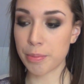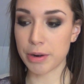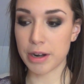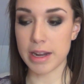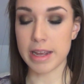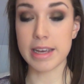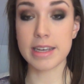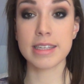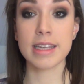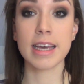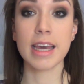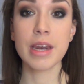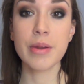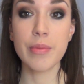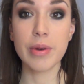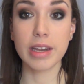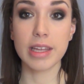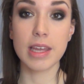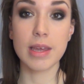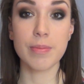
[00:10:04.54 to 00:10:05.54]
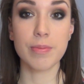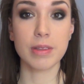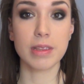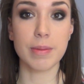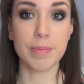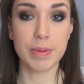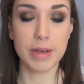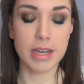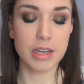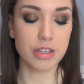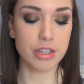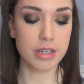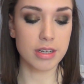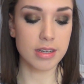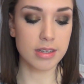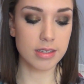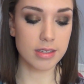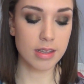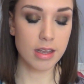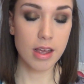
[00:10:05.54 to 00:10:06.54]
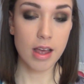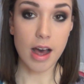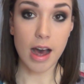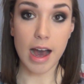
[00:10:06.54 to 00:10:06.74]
pretty, because I kind of want to keep with the peaches.